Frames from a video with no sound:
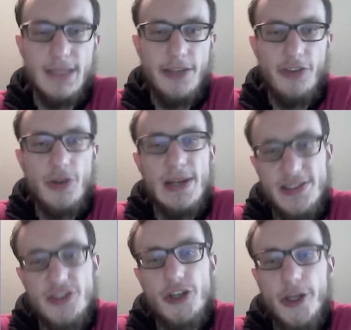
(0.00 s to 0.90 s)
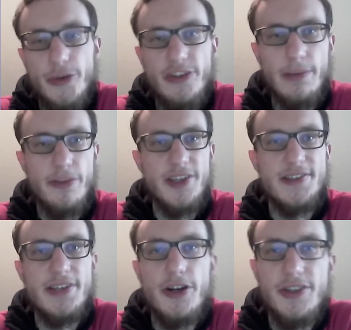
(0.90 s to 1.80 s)
as you know, some
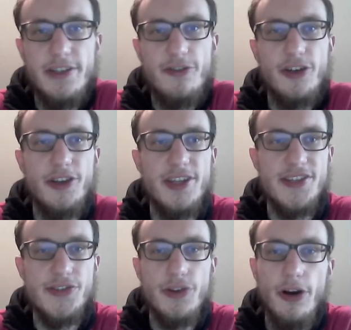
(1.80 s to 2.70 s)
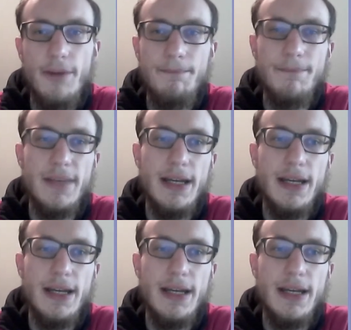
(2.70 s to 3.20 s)
things are different this term.